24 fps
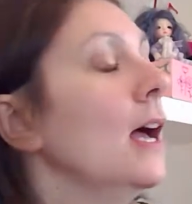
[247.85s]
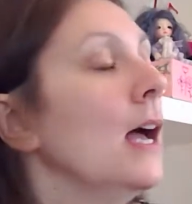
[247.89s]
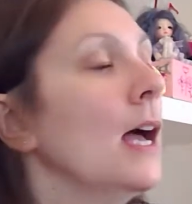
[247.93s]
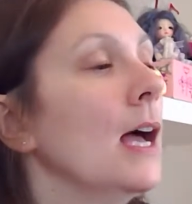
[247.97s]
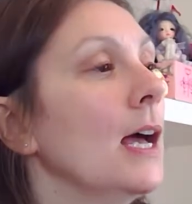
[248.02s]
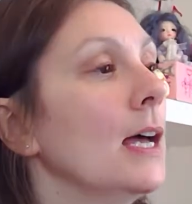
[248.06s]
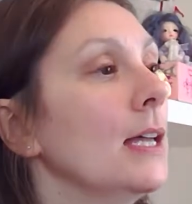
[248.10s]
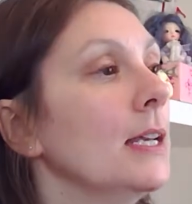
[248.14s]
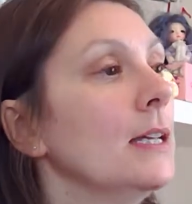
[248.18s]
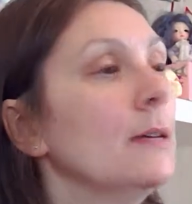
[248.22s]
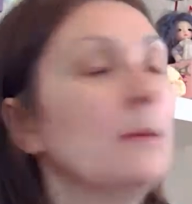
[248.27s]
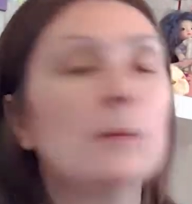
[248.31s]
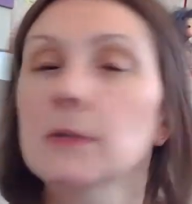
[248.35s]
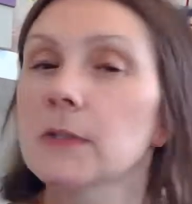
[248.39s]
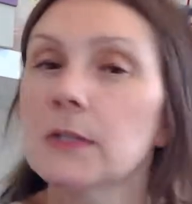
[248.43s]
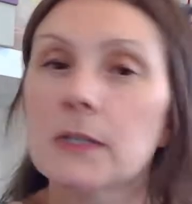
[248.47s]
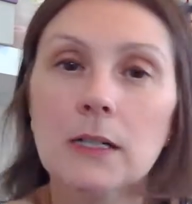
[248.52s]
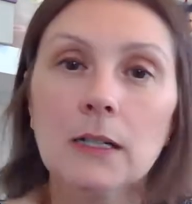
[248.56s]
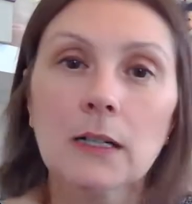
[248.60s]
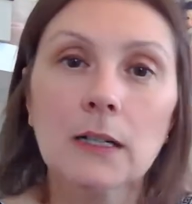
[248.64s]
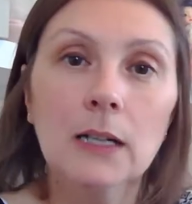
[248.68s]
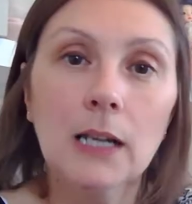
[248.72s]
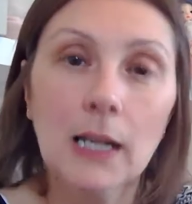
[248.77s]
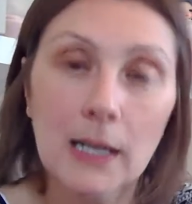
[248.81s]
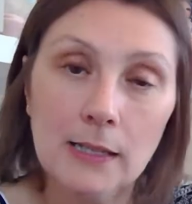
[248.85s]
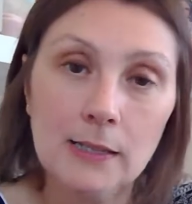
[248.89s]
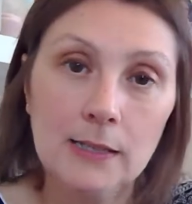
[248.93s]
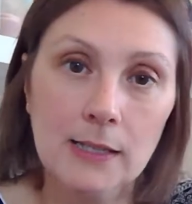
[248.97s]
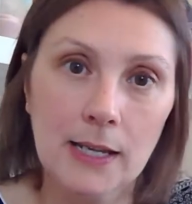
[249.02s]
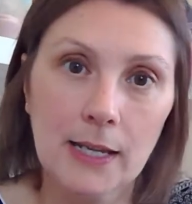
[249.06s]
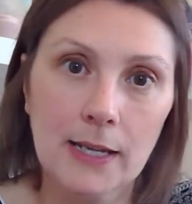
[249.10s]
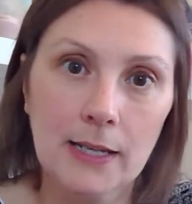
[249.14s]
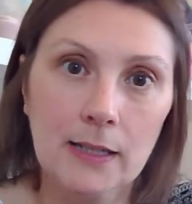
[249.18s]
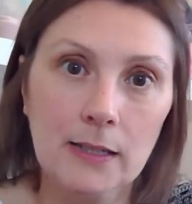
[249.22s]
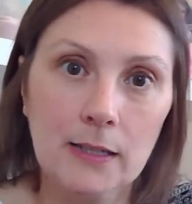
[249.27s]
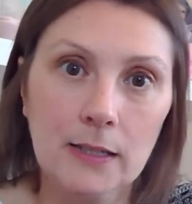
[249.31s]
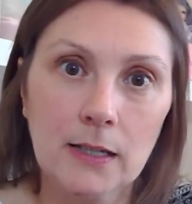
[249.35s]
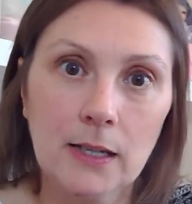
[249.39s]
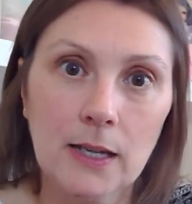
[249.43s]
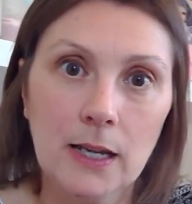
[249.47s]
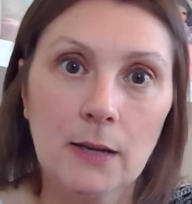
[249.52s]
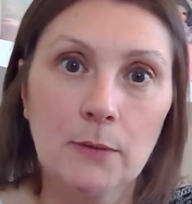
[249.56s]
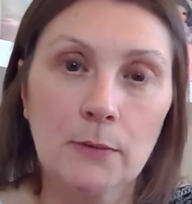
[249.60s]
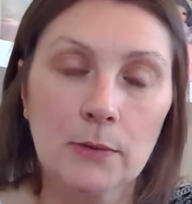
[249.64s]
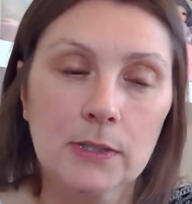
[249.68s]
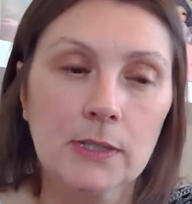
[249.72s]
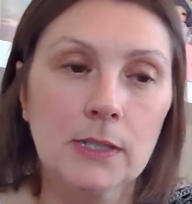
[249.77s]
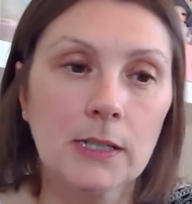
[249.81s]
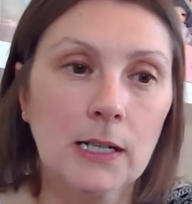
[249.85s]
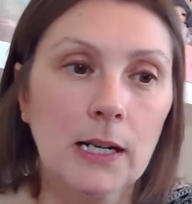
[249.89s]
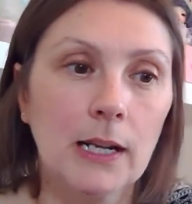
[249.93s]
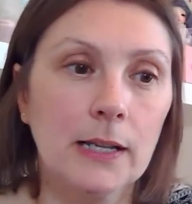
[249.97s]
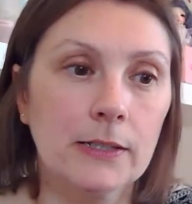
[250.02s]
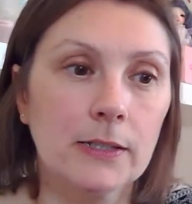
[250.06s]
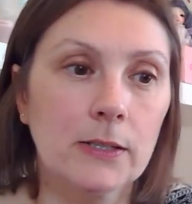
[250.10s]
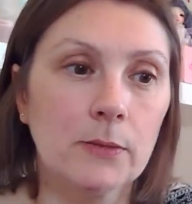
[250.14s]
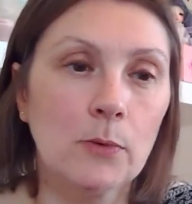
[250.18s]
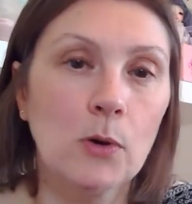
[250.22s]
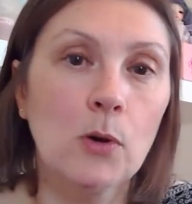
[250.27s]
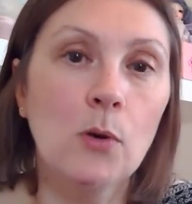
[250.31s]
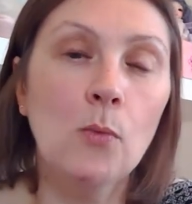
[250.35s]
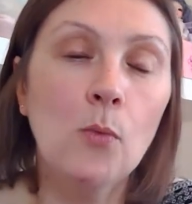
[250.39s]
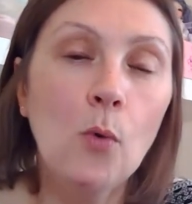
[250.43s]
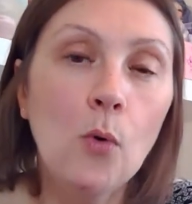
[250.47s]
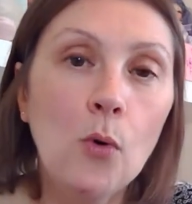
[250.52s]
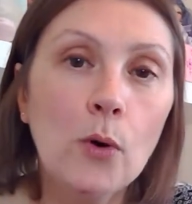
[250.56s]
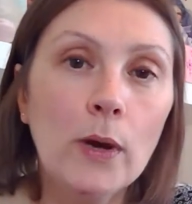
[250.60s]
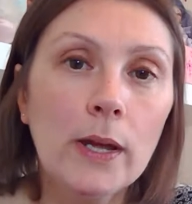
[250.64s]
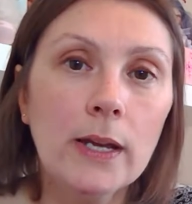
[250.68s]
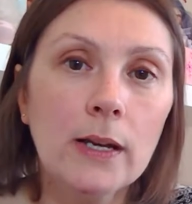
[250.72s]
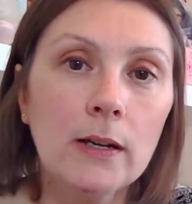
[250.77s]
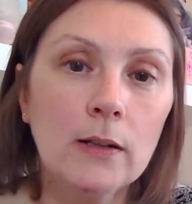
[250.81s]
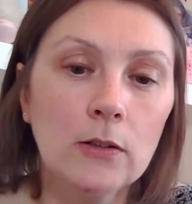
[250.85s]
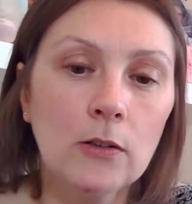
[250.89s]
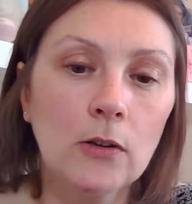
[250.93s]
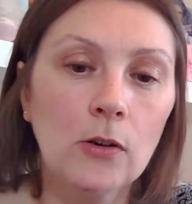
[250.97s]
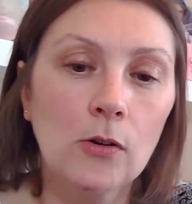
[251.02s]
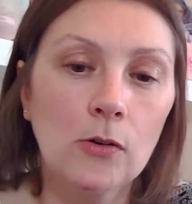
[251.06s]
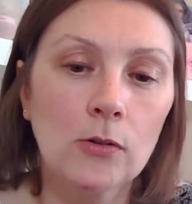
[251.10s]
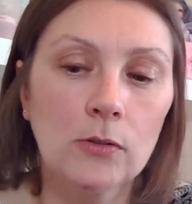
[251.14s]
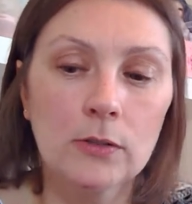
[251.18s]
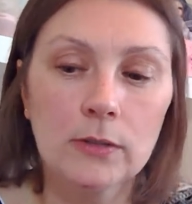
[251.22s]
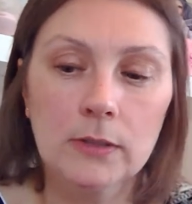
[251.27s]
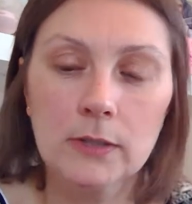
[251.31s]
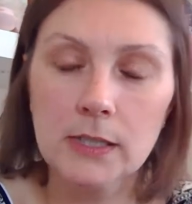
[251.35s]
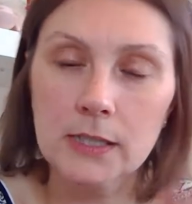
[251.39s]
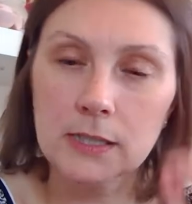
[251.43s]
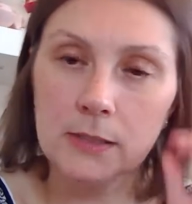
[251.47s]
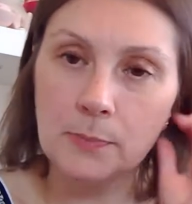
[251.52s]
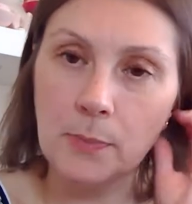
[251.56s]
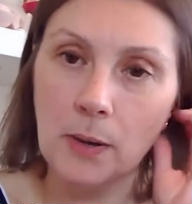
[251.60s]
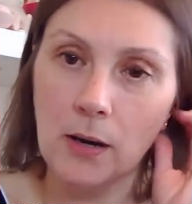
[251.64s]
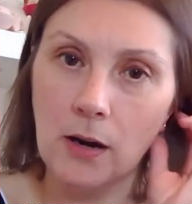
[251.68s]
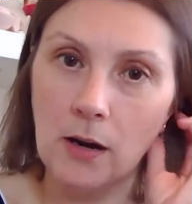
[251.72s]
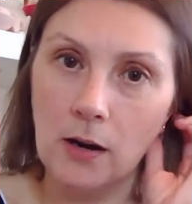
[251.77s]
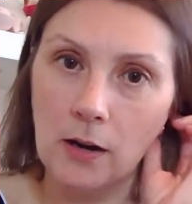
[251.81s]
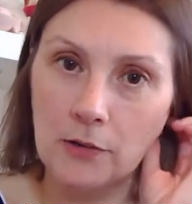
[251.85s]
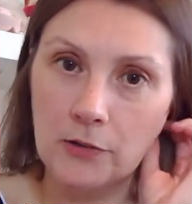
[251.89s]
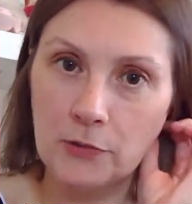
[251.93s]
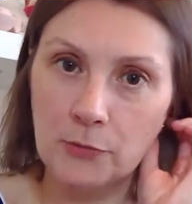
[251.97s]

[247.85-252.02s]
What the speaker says: And it was a classic. We were walking along this path.